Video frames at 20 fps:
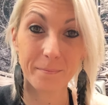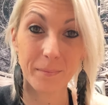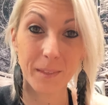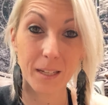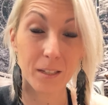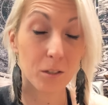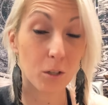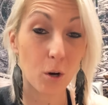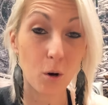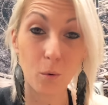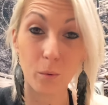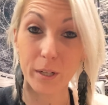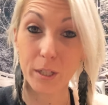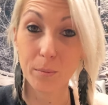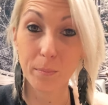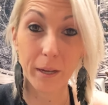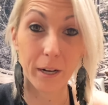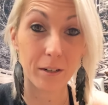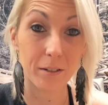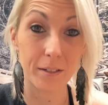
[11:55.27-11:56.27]
It's always
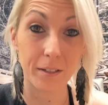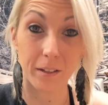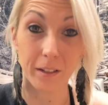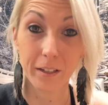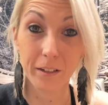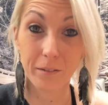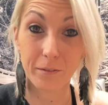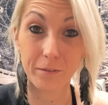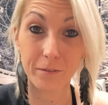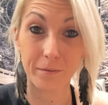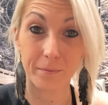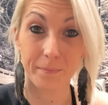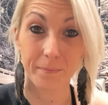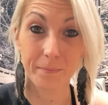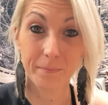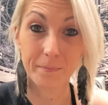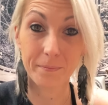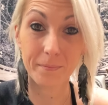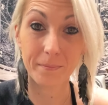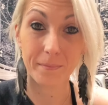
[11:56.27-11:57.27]
better to live
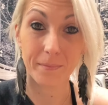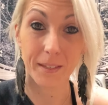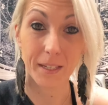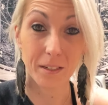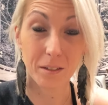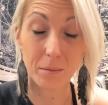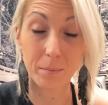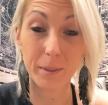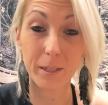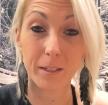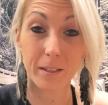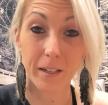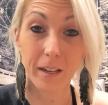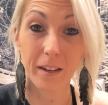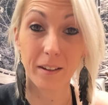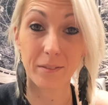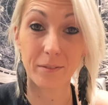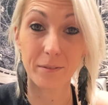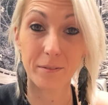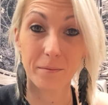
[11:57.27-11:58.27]
than to be
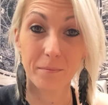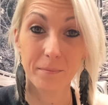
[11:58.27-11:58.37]
safe.